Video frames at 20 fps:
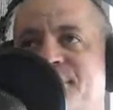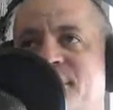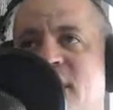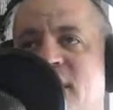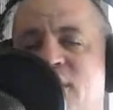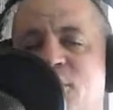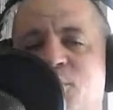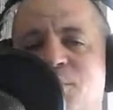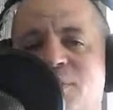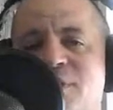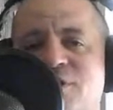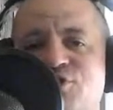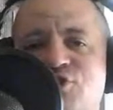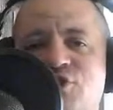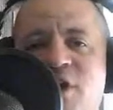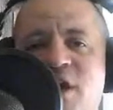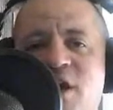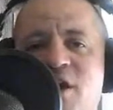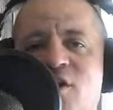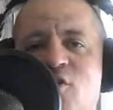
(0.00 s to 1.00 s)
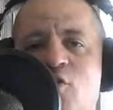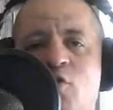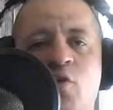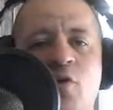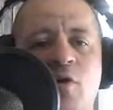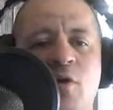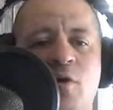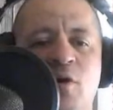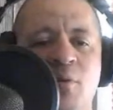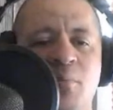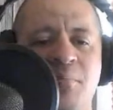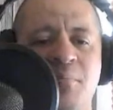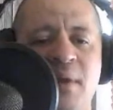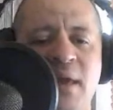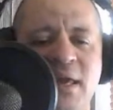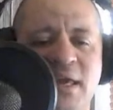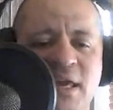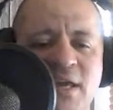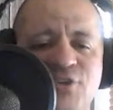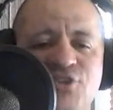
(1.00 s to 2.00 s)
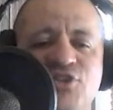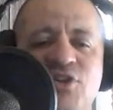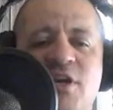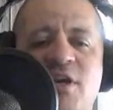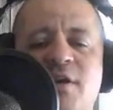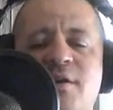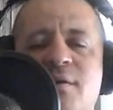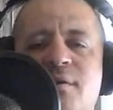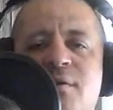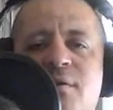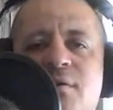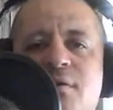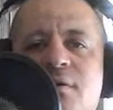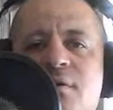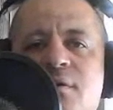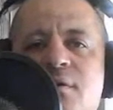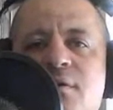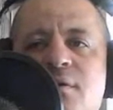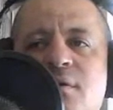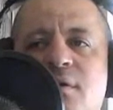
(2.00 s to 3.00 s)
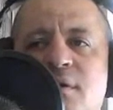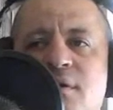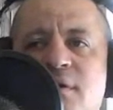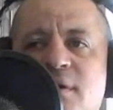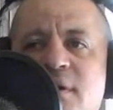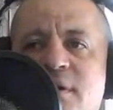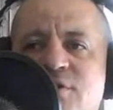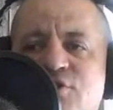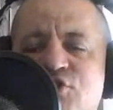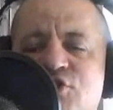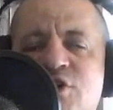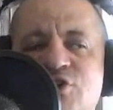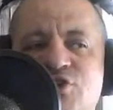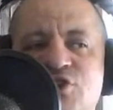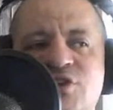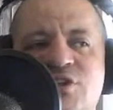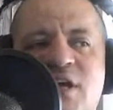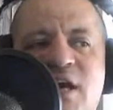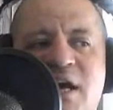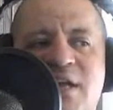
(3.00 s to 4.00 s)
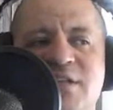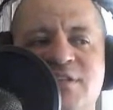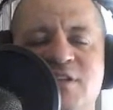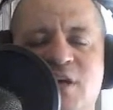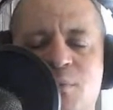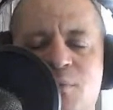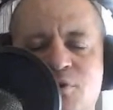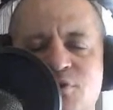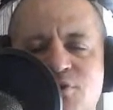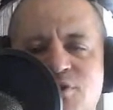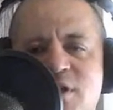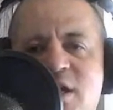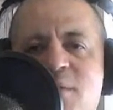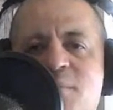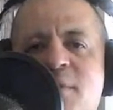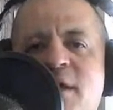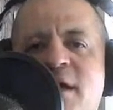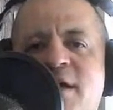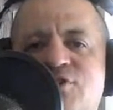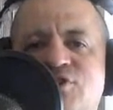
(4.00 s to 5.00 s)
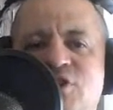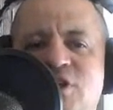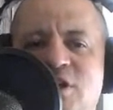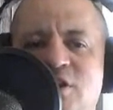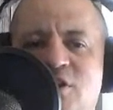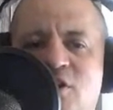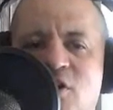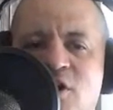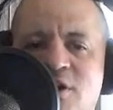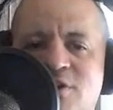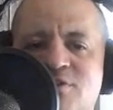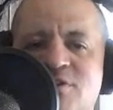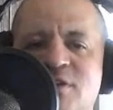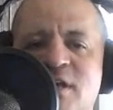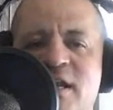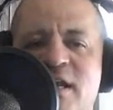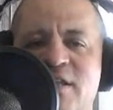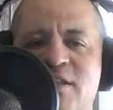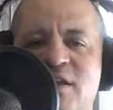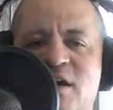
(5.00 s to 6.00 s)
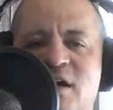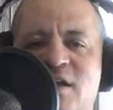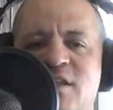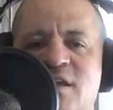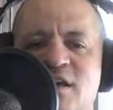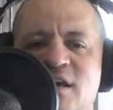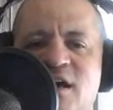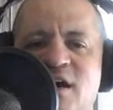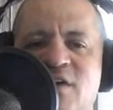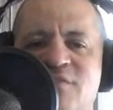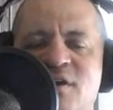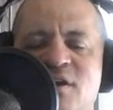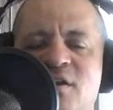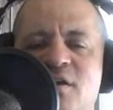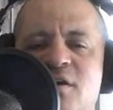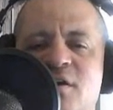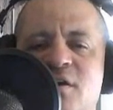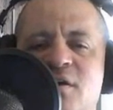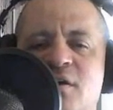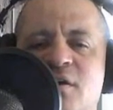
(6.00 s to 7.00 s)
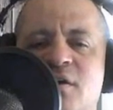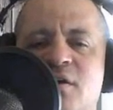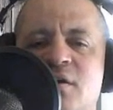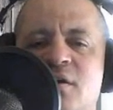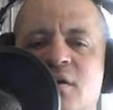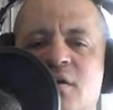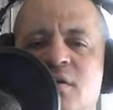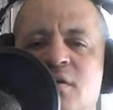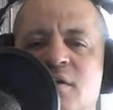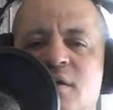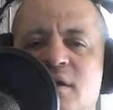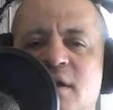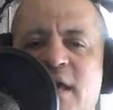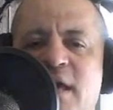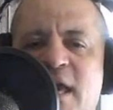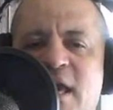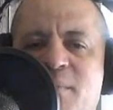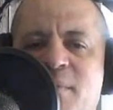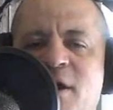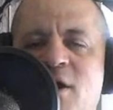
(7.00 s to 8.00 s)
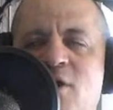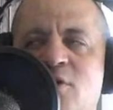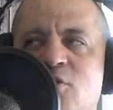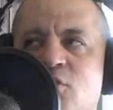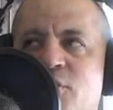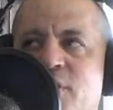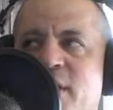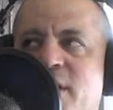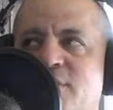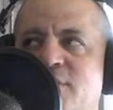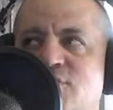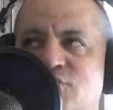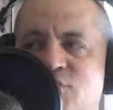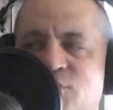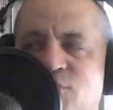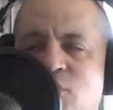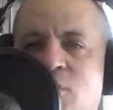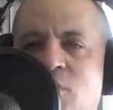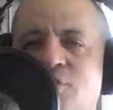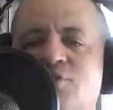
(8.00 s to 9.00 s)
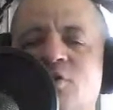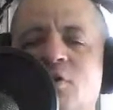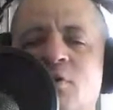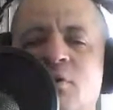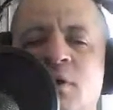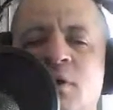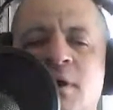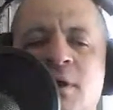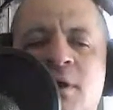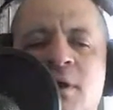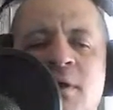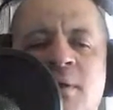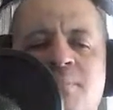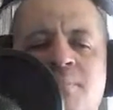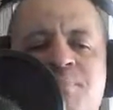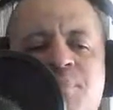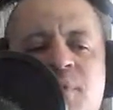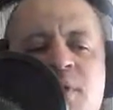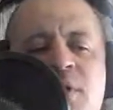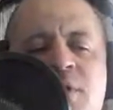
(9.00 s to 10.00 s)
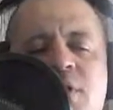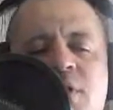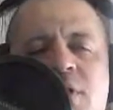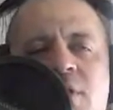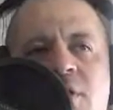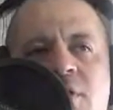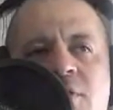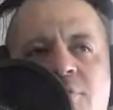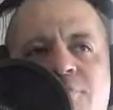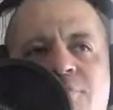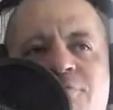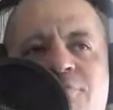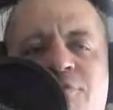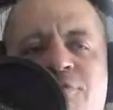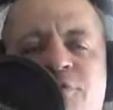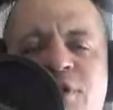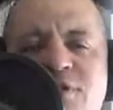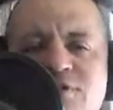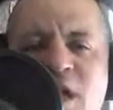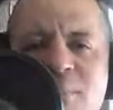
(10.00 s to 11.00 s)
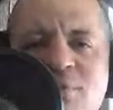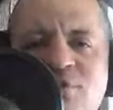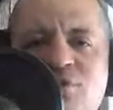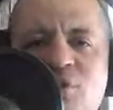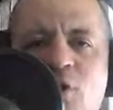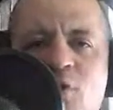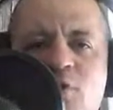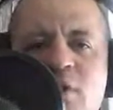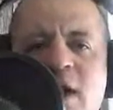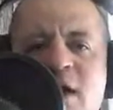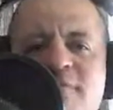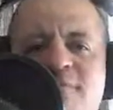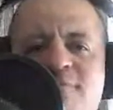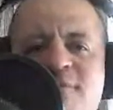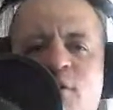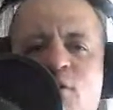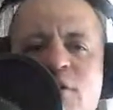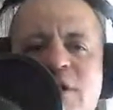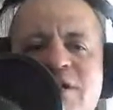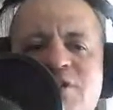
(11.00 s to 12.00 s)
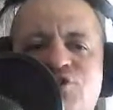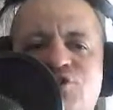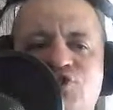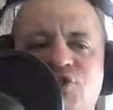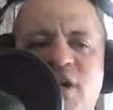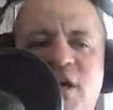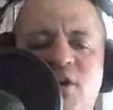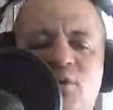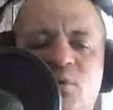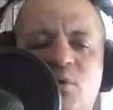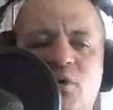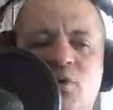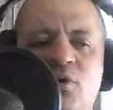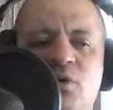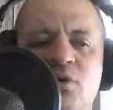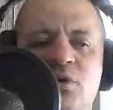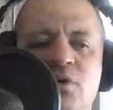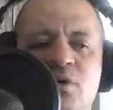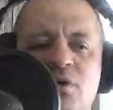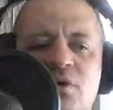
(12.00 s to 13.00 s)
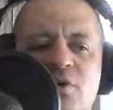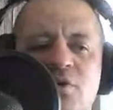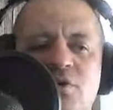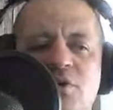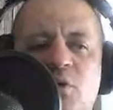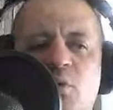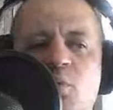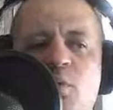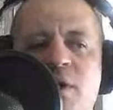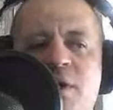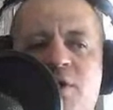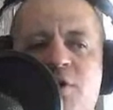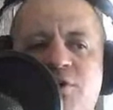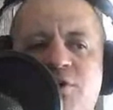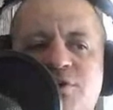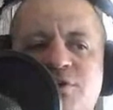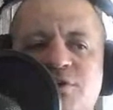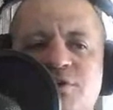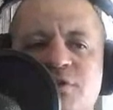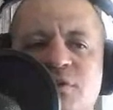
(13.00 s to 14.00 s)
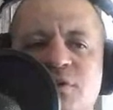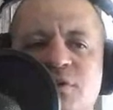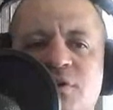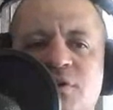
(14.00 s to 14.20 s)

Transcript: hit her with a chair or a baking sheet. She just got double teamed and she lost. And I thought the Coven came out looking strong. So for this episode, I felt in general the winners